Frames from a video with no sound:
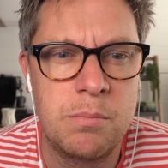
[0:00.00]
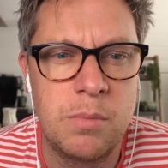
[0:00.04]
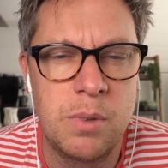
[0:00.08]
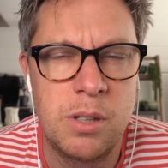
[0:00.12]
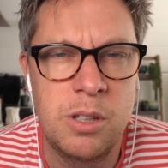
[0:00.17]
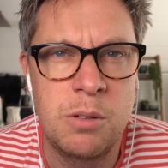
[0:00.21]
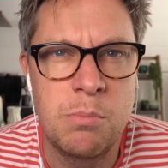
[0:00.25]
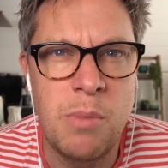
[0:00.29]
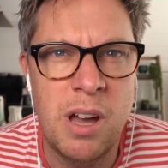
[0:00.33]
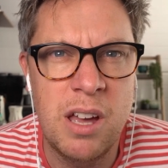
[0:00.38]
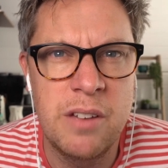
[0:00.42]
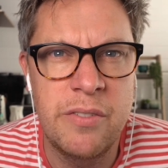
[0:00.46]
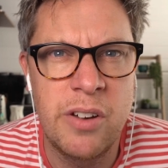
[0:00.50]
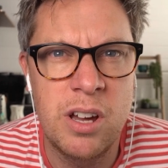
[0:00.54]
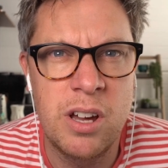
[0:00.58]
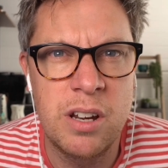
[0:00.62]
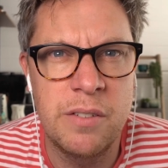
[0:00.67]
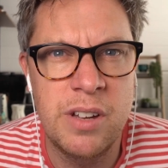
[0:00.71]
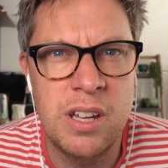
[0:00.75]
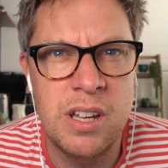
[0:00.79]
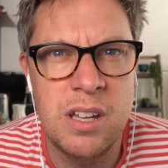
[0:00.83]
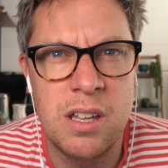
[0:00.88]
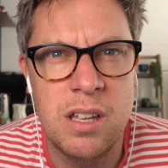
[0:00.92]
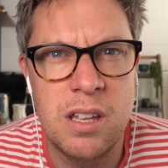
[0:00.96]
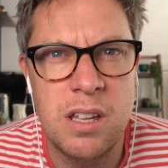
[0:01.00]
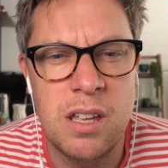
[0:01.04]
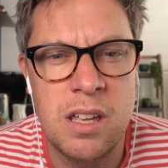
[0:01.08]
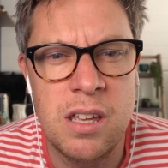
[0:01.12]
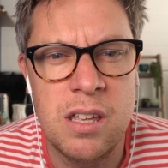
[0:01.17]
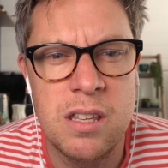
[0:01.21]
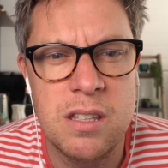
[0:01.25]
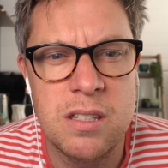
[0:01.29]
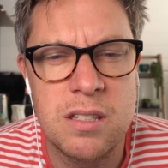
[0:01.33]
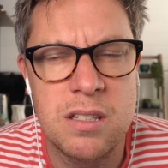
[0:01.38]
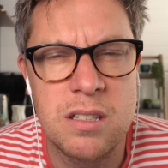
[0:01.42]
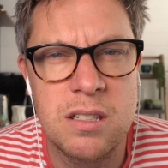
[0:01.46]
You may have heard of it.
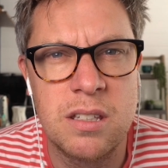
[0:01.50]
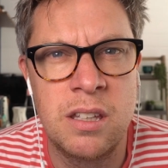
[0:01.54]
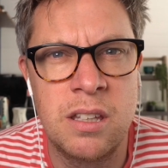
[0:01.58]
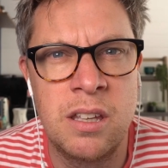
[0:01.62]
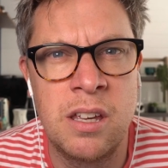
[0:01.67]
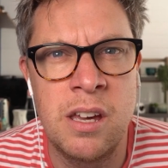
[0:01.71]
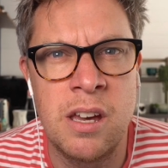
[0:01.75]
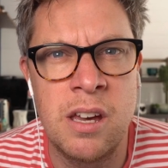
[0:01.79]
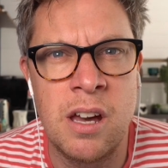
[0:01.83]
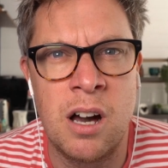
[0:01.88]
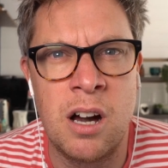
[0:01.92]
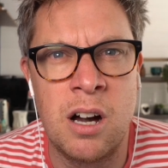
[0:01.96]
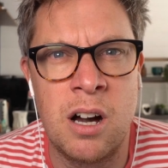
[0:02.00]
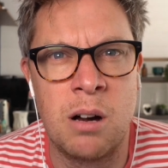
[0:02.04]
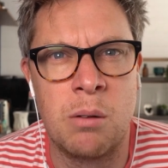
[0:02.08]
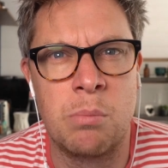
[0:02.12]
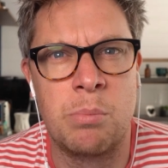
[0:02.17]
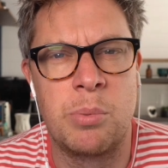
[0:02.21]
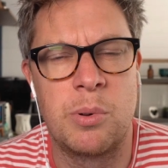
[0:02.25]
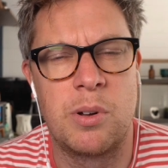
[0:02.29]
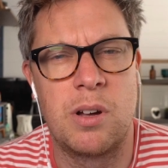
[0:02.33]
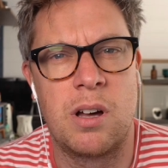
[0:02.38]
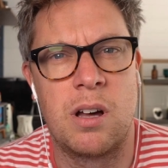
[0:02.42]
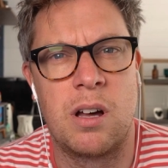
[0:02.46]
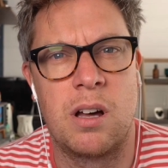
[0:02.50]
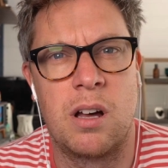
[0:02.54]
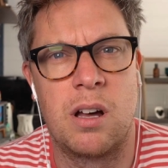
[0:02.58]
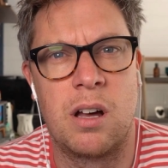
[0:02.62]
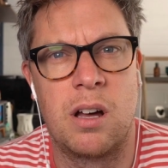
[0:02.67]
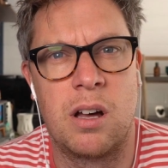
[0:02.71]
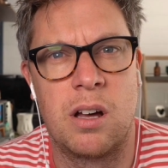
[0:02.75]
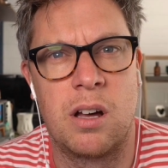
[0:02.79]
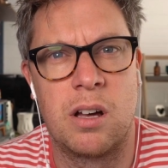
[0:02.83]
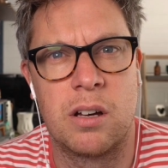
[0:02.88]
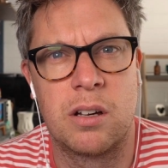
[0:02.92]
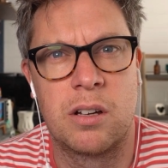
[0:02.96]
It's GitHub
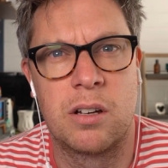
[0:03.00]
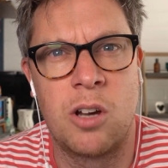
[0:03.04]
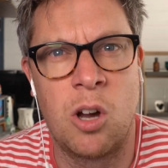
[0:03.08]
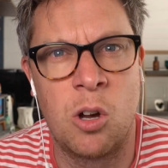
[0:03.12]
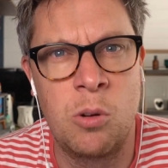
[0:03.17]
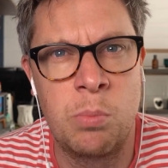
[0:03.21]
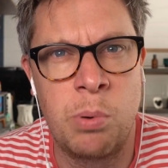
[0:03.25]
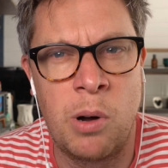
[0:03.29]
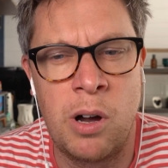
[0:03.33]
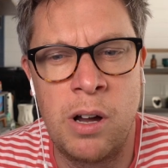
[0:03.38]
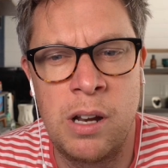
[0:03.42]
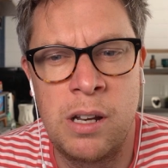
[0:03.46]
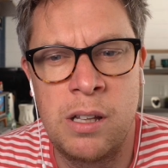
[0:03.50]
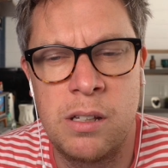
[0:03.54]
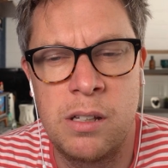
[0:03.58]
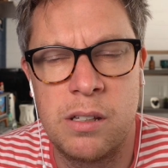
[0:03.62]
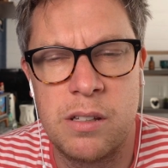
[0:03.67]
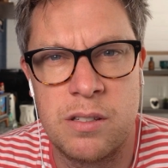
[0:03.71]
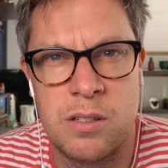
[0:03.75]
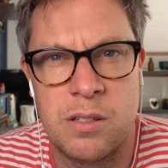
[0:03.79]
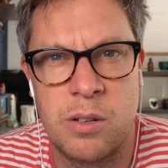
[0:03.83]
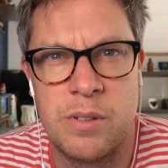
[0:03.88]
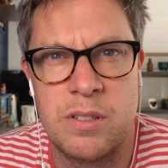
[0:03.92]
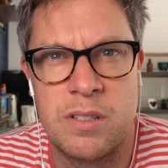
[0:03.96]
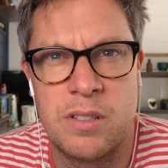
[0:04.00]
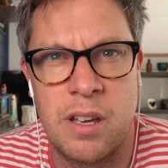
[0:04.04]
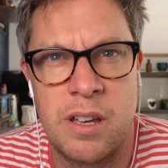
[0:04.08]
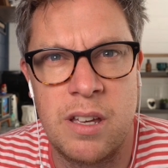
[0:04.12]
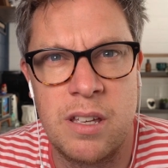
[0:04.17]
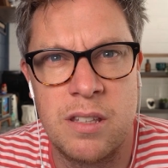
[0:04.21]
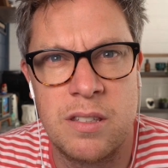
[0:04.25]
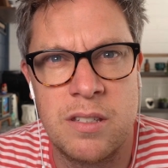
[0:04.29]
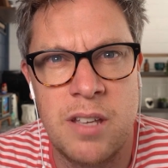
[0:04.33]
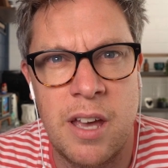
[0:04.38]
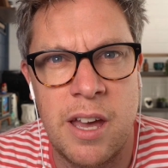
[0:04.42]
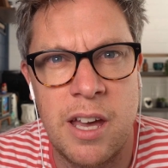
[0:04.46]
Copilot, so it's a
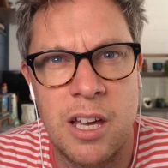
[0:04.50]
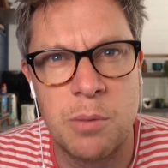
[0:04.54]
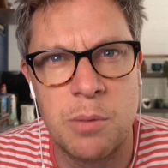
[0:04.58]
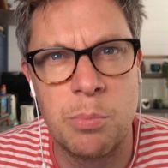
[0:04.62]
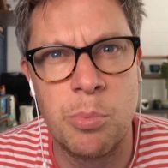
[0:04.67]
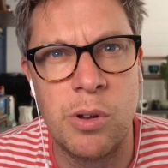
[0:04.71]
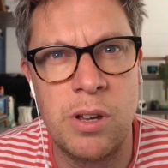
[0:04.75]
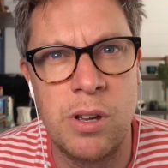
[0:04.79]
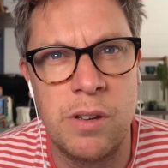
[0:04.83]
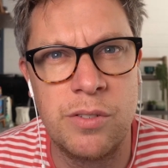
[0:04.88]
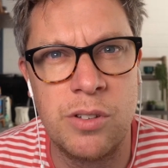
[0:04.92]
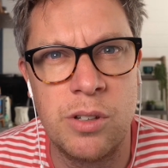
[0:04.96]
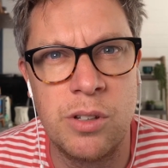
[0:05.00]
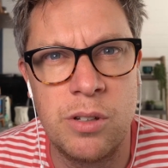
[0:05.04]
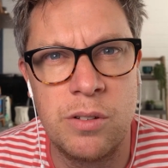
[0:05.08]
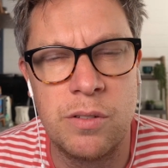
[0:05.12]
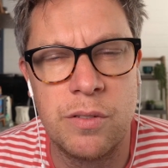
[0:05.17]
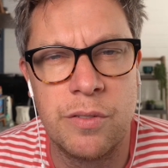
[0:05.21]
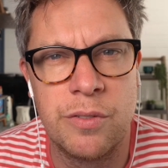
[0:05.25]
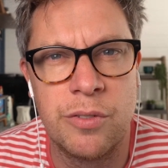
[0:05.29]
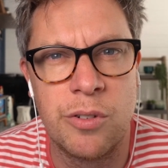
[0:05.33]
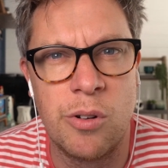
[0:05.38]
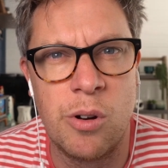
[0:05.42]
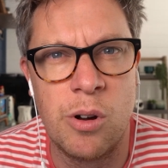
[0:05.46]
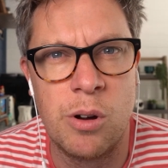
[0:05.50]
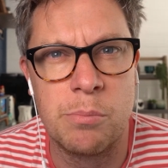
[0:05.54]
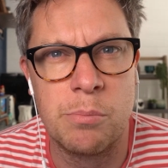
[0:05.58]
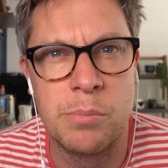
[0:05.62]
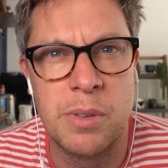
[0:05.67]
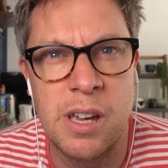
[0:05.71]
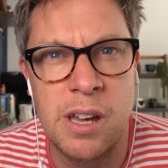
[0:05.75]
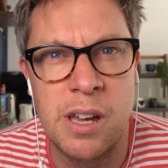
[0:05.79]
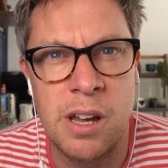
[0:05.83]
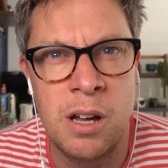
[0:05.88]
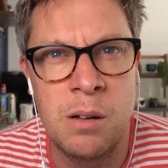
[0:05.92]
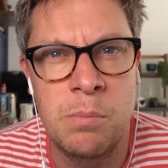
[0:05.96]
tech preview from
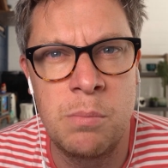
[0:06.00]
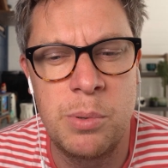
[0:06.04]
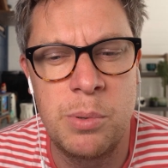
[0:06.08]
GitHub.